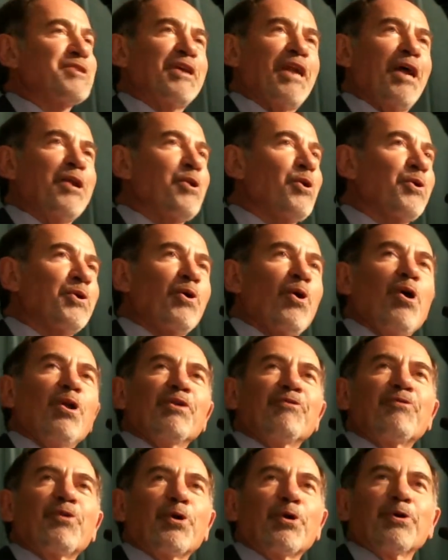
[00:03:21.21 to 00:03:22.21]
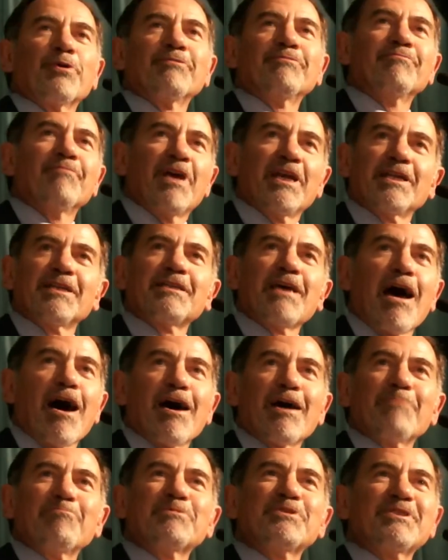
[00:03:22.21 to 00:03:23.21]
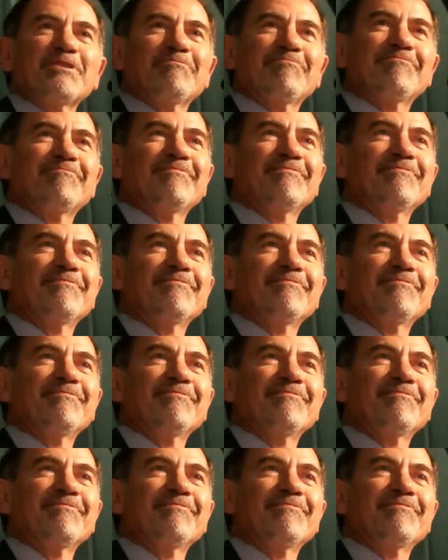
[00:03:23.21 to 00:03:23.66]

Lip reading: that I know you all have heard many times: